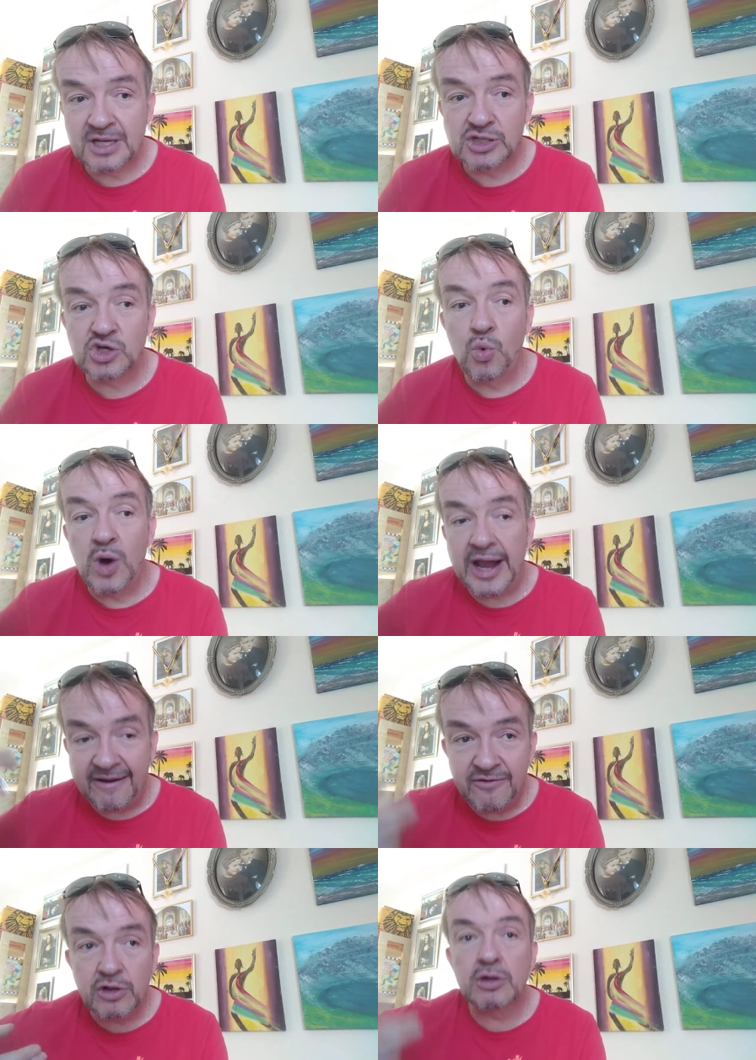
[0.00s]
So
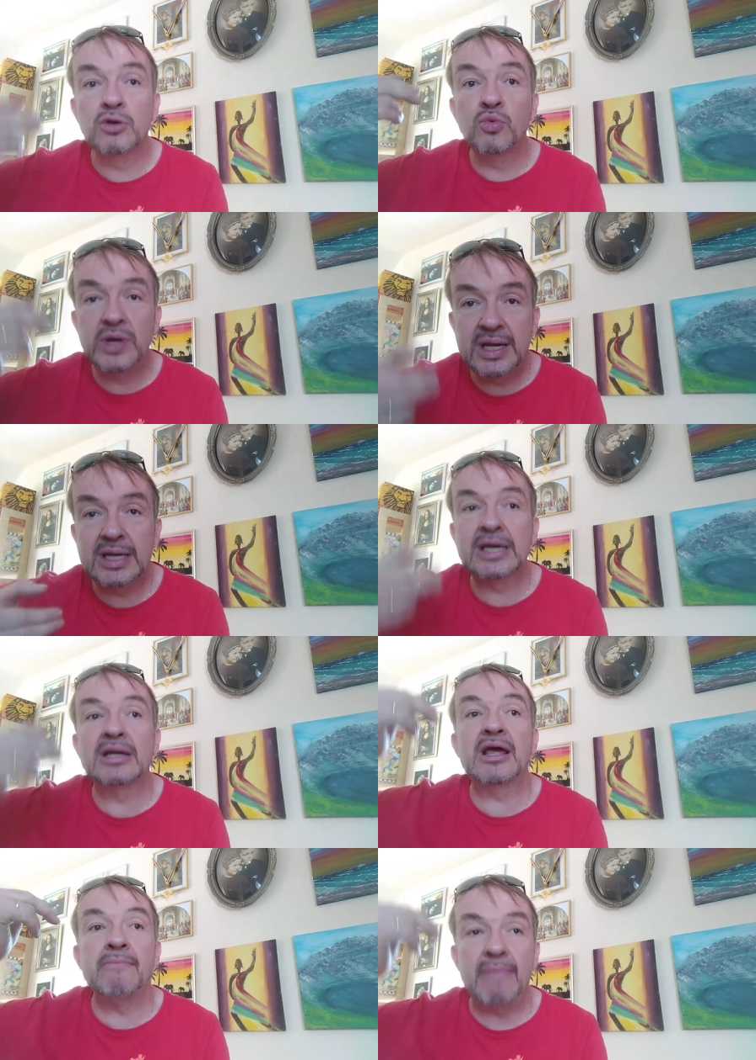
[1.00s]
whatever we
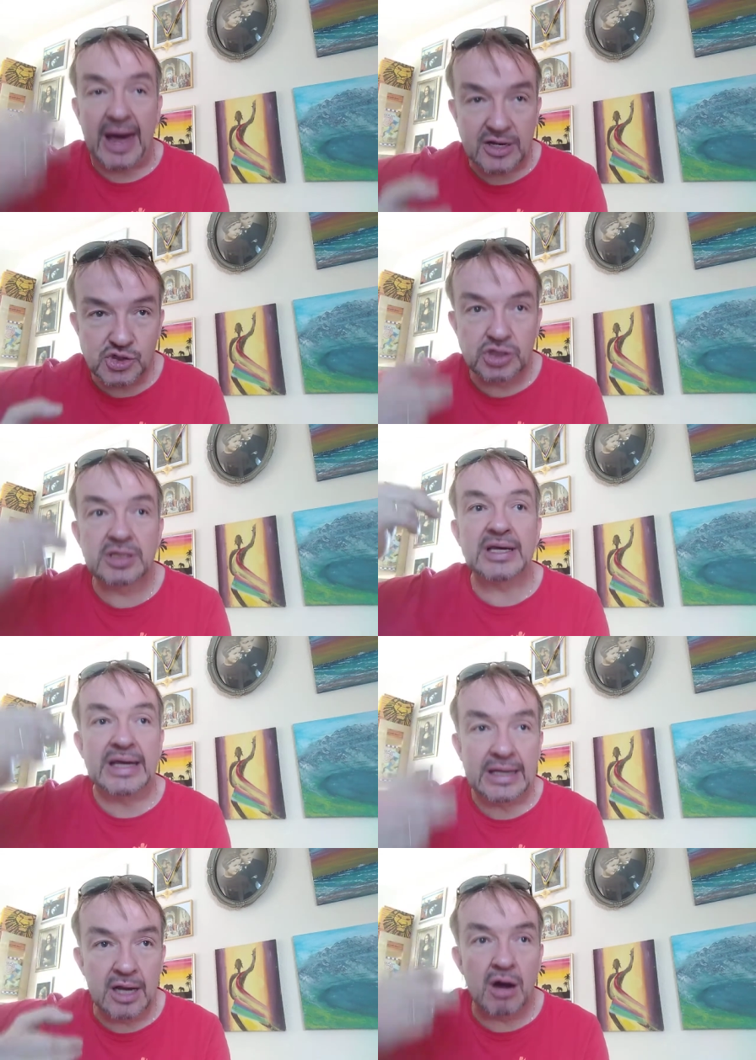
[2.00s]
can imagine
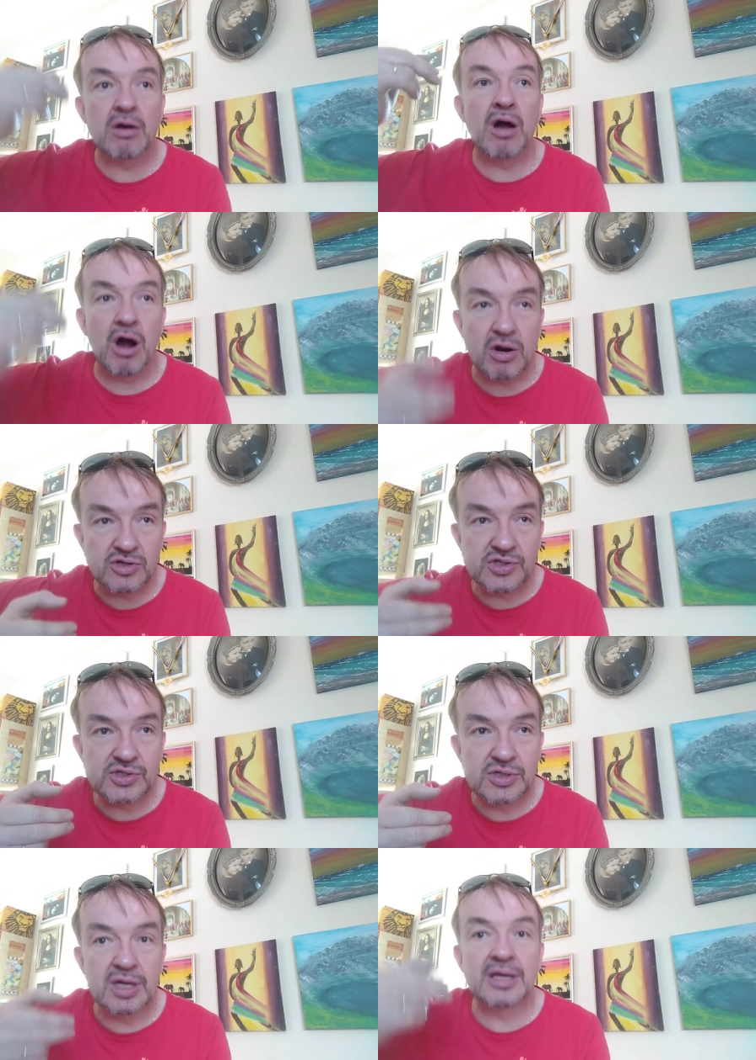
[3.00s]
in our
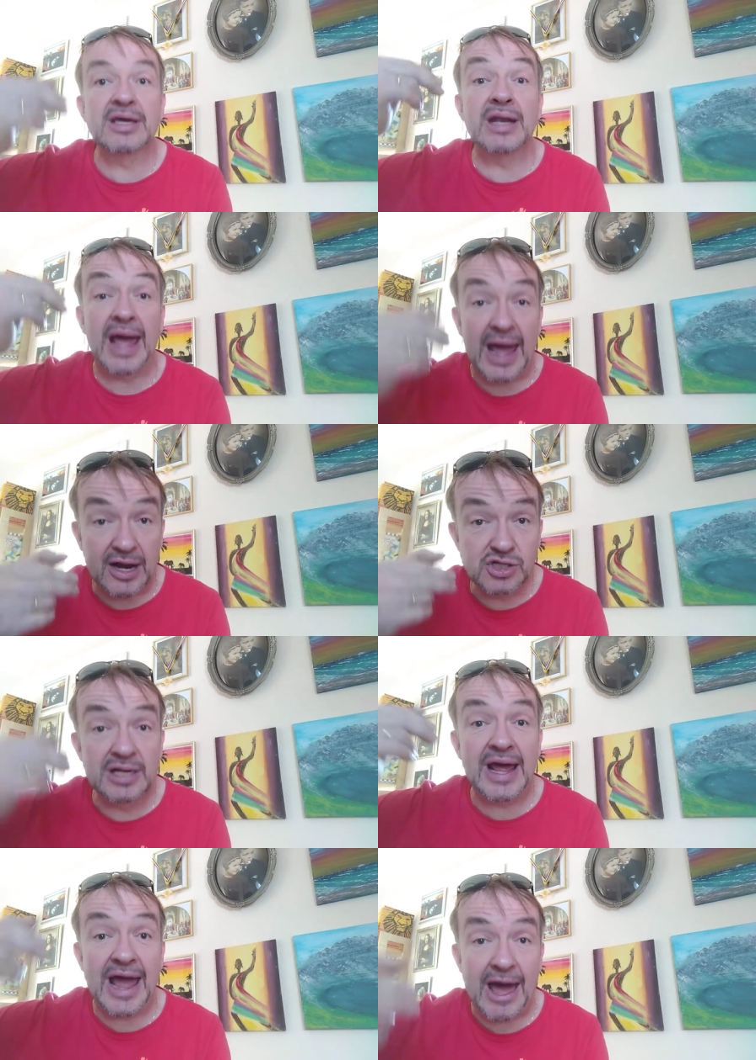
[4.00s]
hearts can
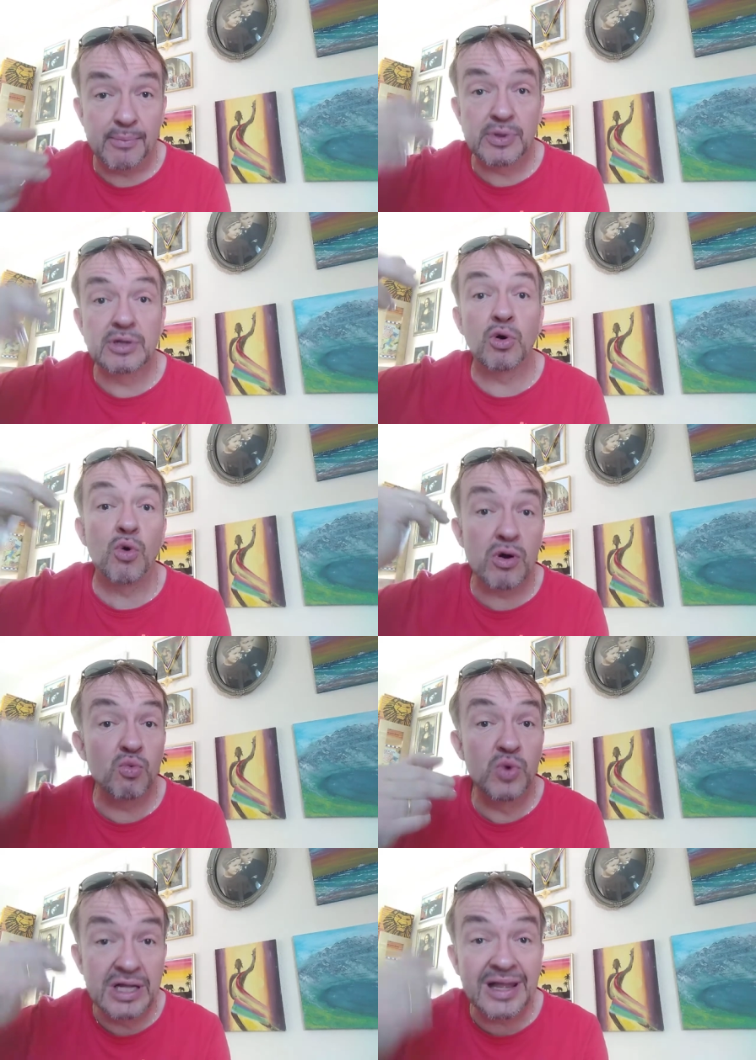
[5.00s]
actually happen, or
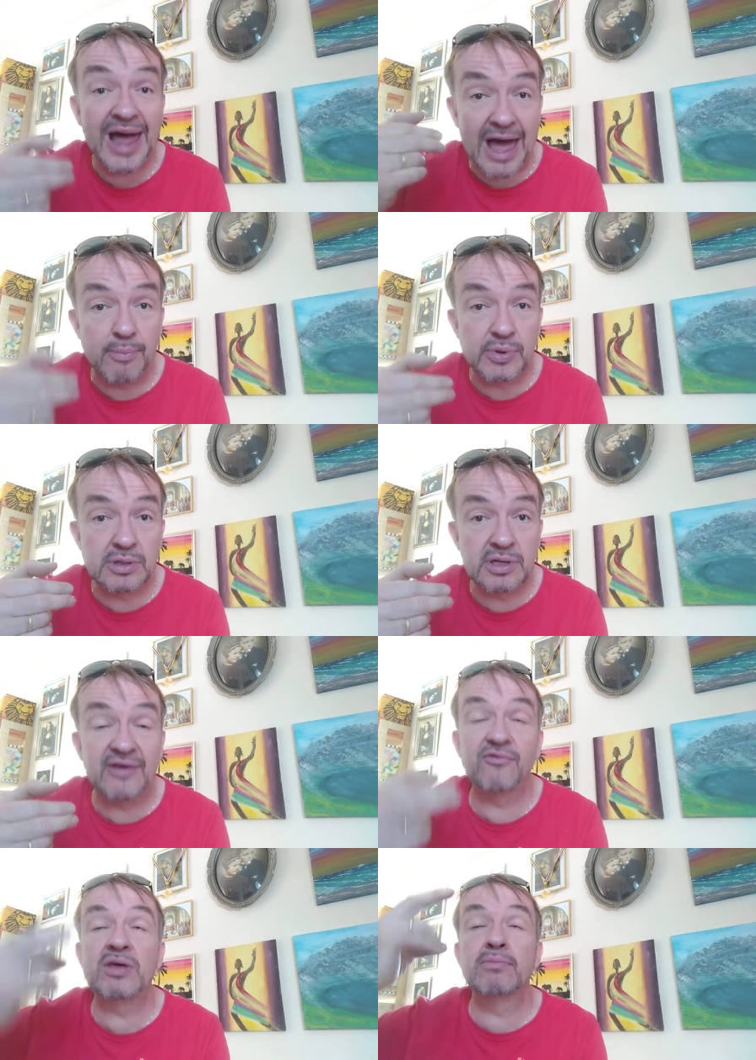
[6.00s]
will happen,
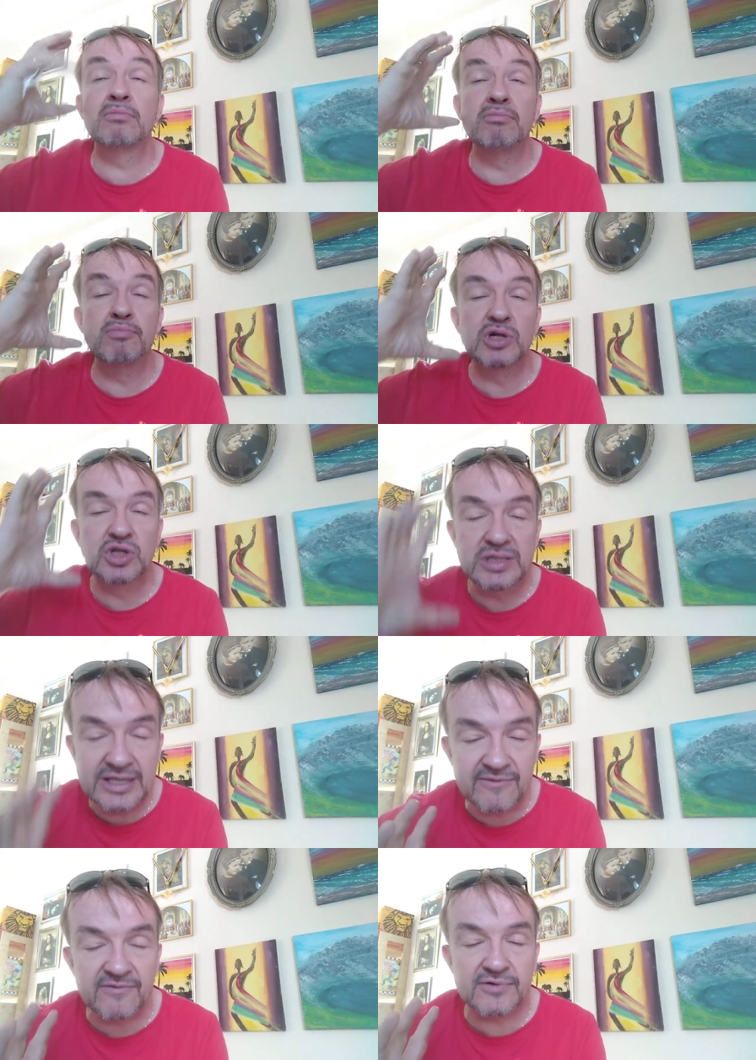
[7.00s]
if we
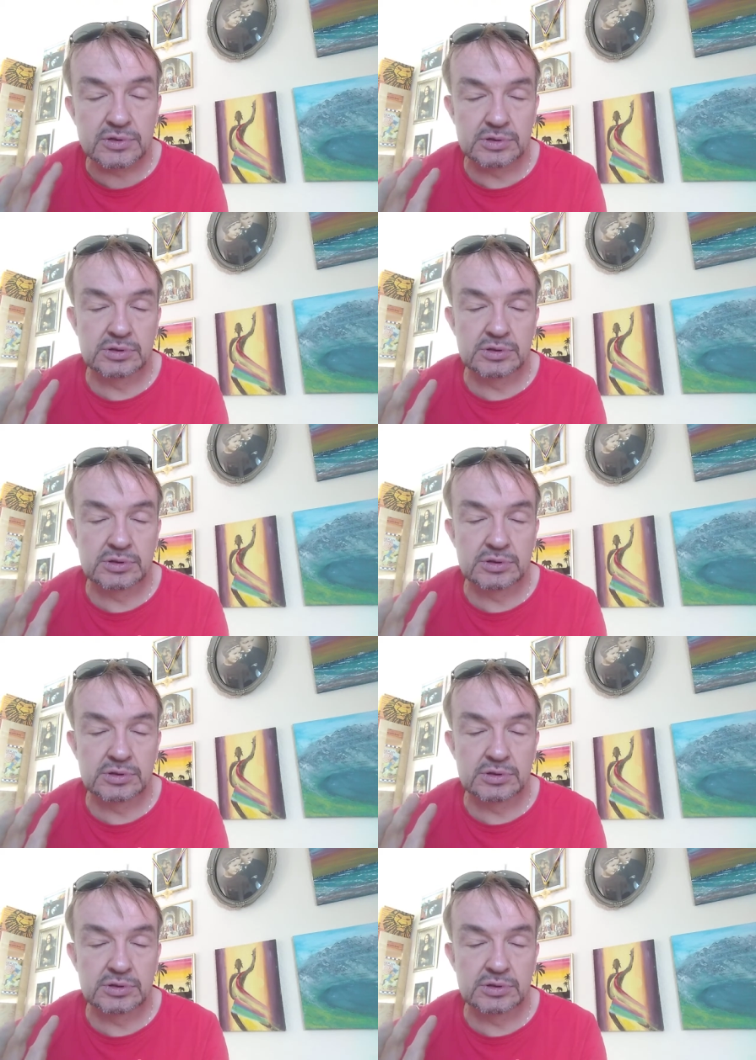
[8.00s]
believe,